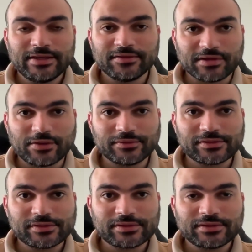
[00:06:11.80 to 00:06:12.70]
the
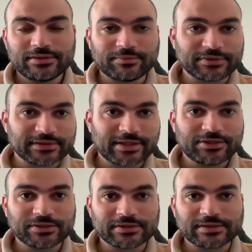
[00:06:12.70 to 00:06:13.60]
notes, the
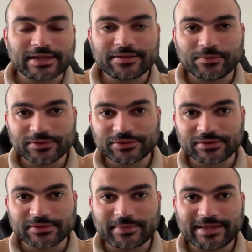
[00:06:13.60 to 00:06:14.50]
presentations, and the question
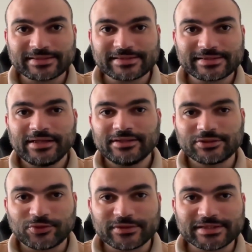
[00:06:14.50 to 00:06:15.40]
answer banks,
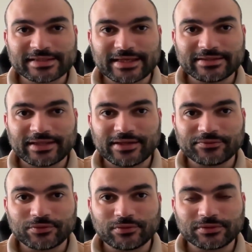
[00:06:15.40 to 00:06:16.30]
do not hesitate to get
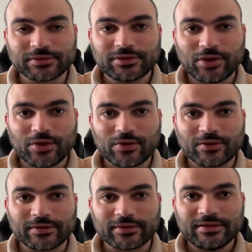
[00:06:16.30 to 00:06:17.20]
enrolled
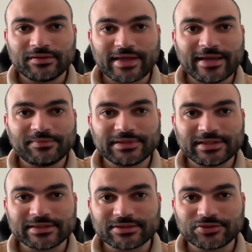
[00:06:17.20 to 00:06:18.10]
on the
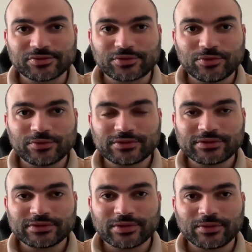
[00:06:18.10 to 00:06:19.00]
APC Essentials
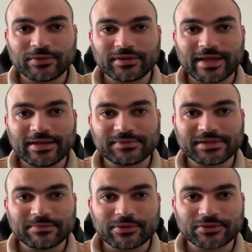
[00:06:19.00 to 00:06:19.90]
course on the
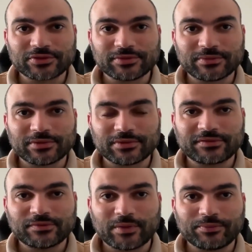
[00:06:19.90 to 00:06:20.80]
APC Mastery
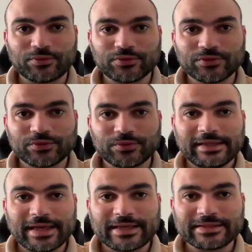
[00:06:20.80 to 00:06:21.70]
Path web portal,
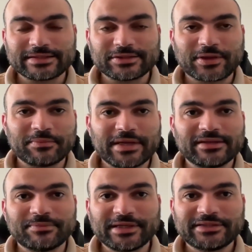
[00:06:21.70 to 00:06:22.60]
and you can
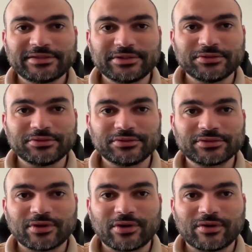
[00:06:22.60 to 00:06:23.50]
make the best
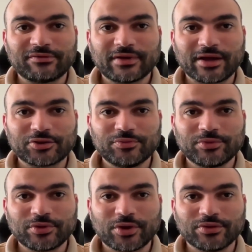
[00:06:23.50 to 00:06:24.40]
use of a
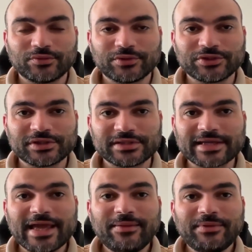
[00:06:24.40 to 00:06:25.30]
coupon code which is
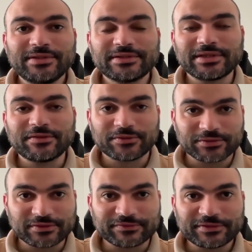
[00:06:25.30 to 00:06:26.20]

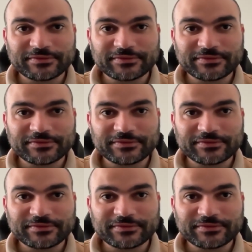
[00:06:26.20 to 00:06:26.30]
APC35